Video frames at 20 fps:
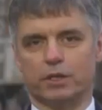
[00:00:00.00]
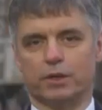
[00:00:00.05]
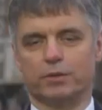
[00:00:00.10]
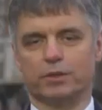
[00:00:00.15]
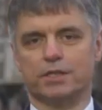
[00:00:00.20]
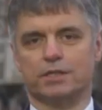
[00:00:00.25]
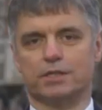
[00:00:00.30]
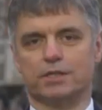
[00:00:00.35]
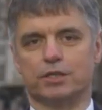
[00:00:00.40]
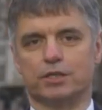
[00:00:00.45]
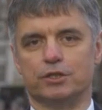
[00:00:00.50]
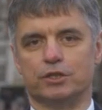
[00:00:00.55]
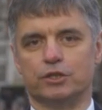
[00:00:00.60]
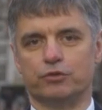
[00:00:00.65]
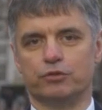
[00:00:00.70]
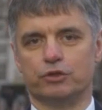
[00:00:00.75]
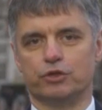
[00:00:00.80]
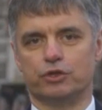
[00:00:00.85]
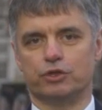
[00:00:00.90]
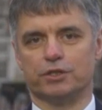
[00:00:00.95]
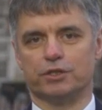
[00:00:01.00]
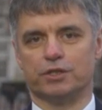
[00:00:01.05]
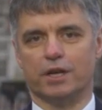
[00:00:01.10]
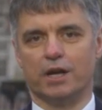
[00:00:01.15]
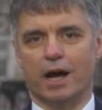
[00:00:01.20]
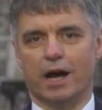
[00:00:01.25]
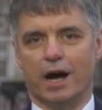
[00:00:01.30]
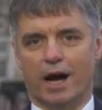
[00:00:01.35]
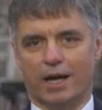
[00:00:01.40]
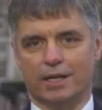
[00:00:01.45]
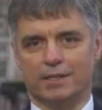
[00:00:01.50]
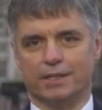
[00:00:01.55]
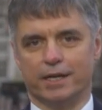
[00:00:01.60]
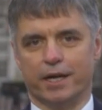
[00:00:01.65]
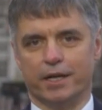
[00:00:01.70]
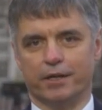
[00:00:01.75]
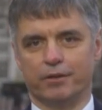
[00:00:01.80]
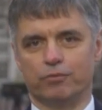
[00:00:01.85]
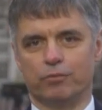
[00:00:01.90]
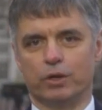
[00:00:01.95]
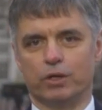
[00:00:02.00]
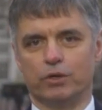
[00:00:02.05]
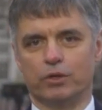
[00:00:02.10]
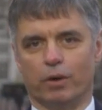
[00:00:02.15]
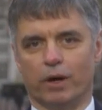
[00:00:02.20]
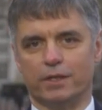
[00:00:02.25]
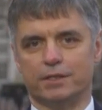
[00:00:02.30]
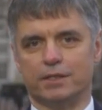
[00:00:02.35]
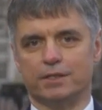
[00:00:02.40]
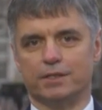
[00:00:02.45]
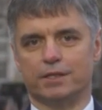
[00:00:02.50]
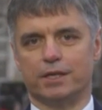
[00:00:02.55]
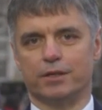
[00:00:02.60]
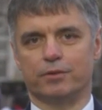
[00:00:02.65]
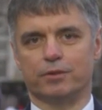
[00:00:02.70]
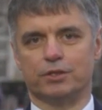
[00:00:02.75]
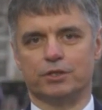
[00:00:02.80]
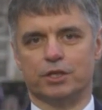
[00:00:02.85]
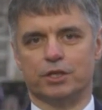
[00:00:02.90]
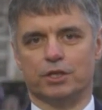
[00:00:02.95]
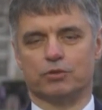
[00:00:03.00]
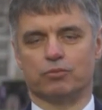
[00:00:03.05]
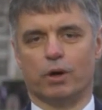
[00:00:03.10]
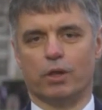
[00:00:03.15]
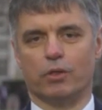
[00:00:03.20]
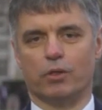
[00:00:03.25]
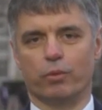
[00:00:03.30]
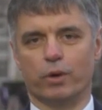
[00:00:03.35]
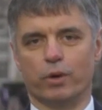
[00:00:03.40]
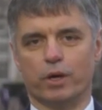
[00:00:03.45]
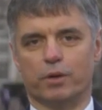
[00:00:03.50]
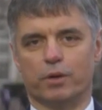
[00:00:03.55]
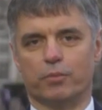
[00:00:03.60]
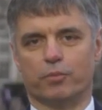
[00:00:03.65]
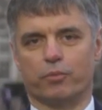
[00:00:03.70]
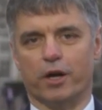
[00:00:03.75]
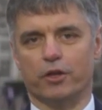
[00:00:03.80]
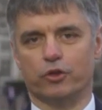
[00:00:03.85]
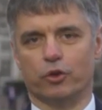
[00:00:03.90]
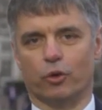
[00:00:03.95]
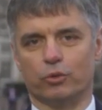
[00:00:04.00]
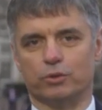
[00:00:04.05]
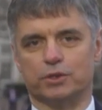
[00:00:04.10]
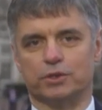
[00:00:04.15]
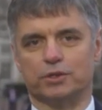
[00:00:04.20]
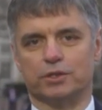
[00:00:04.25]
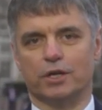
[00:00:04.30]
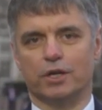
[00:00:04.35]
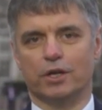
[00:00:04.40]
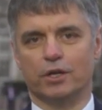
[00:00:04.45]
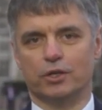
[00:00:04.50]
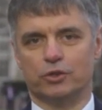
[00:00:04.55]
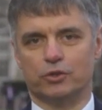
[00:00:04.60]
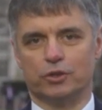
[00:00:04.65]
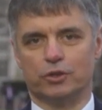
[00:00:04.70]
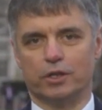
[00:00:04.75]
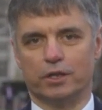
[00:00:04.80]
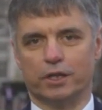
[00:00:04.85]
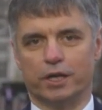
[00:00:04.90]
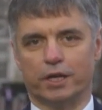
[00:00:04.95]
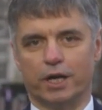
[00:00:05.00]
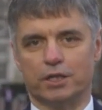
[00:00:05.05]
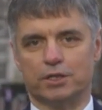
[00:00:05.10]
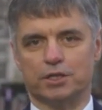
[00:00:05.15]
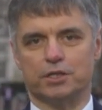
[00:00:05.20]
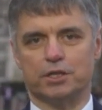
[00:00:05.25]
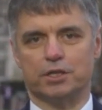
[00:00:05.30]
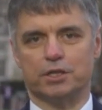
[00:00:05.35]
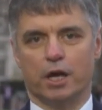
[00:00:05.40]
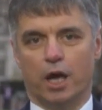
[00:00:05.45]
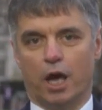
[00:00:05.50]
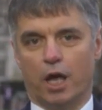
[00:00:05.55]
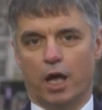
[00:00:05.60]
Whatever these individuals are saying, we invited, giving just 1 week prior notice to delegations,